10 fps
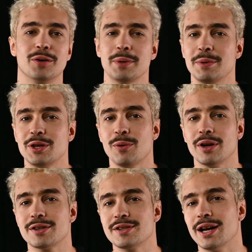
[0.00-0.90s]
Or maybe you
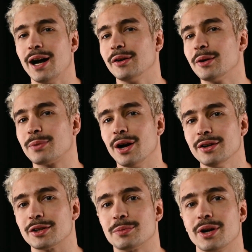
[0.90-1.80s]
want to see how your
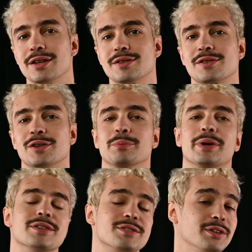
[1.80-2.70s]
product price is
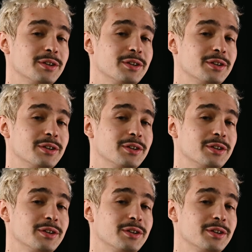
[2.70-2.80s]
compared to your